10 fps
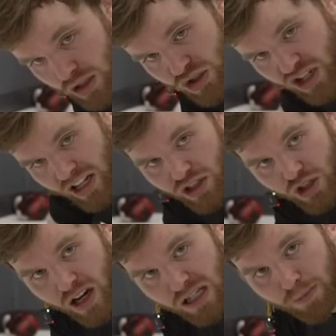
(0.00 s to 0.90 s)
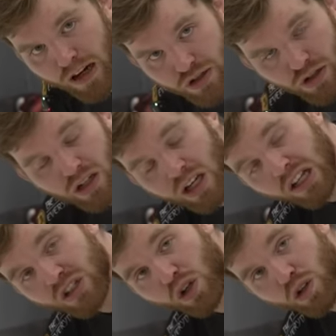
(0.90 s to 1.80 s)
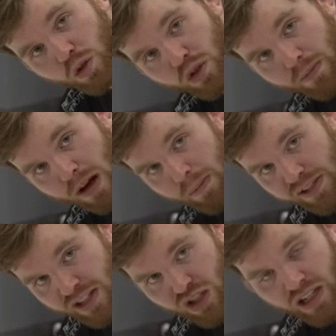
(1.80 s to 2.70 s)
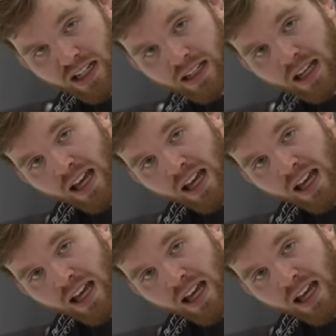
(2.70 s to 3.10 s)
chest to chest pressure. Don't lose your mount positioning.